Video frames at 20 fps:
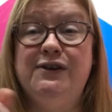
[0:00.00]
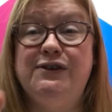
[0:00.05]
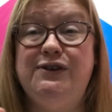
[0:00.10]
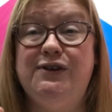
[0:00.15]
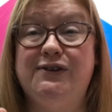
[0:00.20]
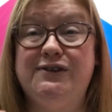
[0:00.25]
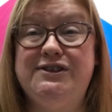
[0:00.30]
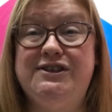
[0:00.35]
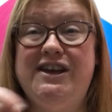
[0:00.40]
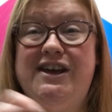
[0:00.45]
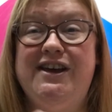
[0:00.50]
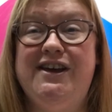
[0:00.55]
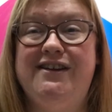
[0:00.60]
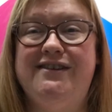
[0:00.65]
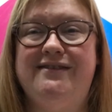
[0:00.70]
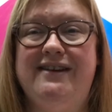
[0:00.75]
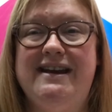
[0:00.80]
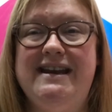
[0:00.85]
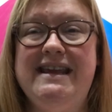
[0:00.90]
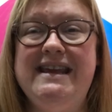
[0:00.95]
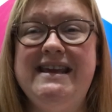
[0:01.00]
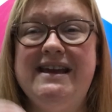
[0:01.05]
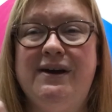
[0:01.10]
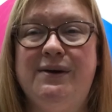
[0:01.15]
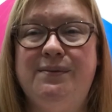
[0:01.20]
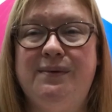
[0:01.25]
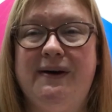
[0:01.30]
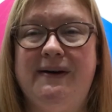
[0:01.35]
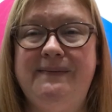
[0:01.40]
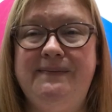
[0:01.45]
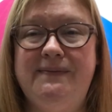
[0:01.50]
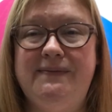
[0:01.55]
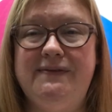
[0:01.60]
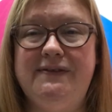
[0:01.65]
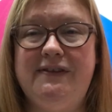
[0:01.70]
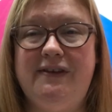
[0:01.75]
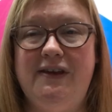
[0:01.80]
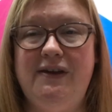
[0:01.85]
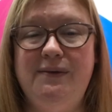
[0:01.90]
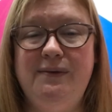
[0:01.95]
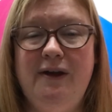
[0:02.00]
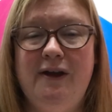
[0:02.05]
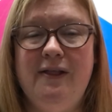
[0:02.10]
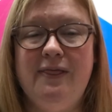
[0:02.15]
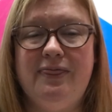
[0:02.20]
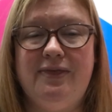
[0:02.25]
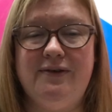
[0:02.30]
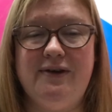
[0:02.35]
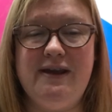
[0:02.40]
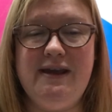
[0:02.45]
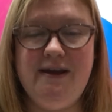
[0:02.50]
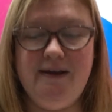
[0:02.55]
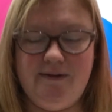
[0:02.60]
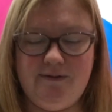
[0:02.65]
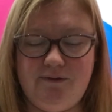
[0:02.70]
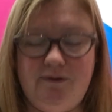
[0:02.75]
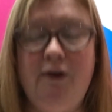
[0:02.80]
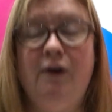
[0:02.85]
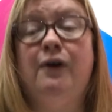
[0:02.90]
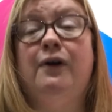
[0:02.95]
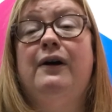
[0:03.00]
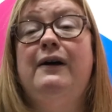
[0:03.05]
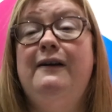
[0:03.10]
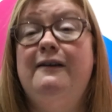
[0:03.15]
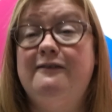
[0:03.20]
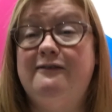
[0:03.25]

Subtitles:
Your turn. Ready? 1, 2, 3, 4.